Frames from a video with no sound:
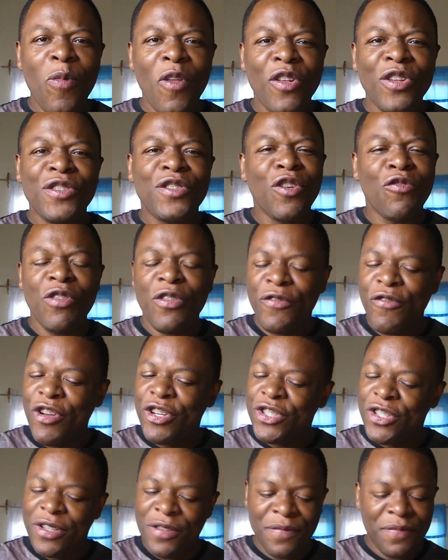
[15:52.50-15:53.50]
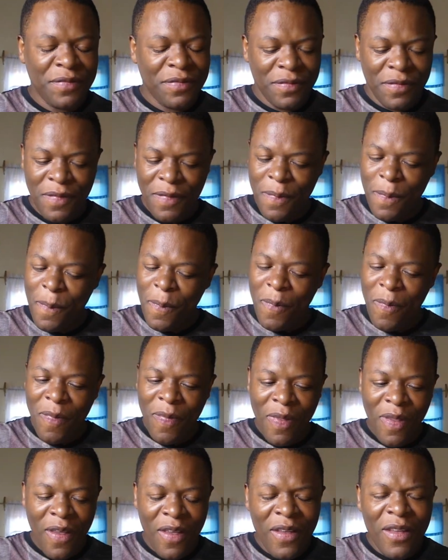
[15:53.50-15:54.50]
So refreshing.
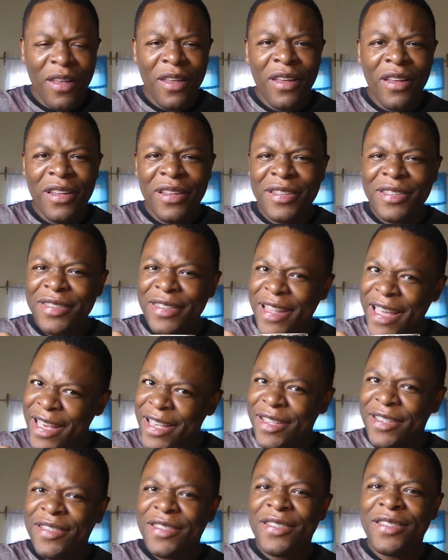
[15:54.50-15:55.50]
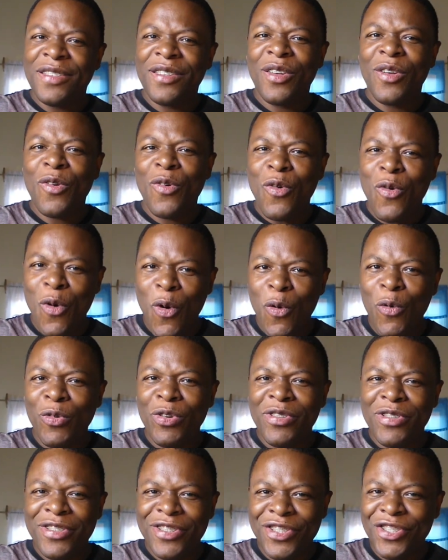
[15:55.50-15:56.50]
Nice
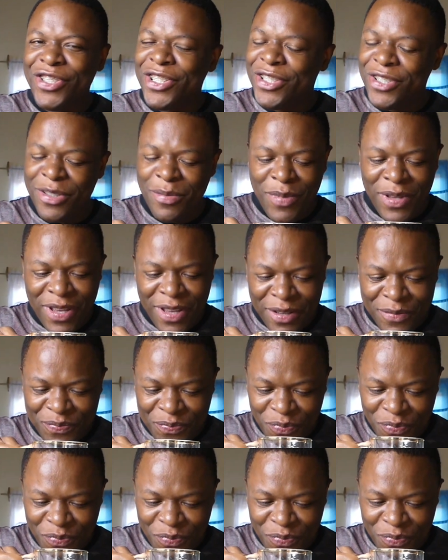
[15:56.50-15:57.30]
cold ginger beer.